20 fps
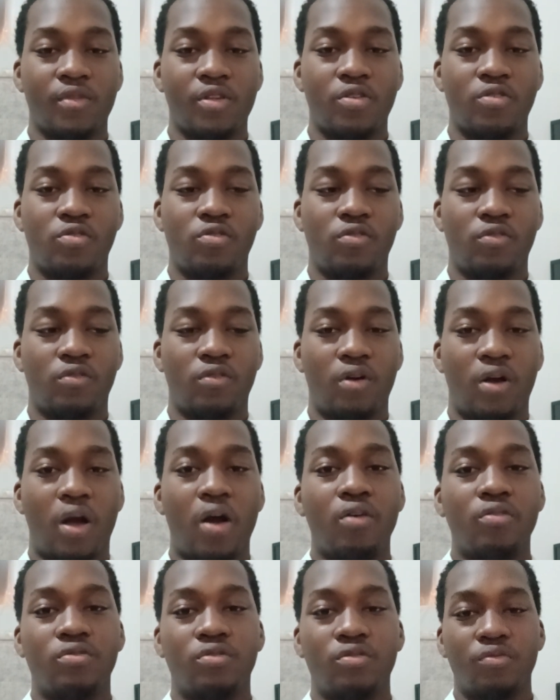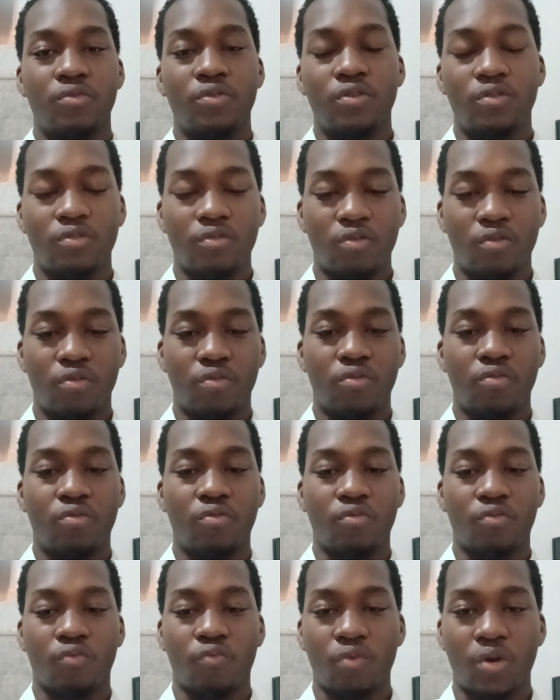So how we know
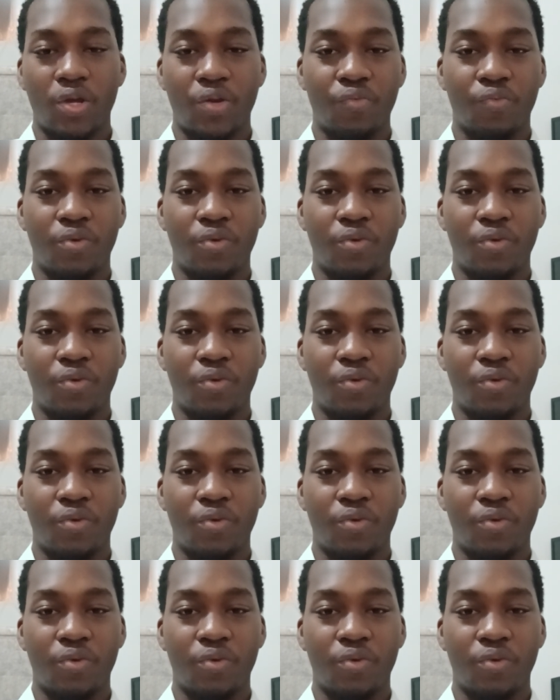when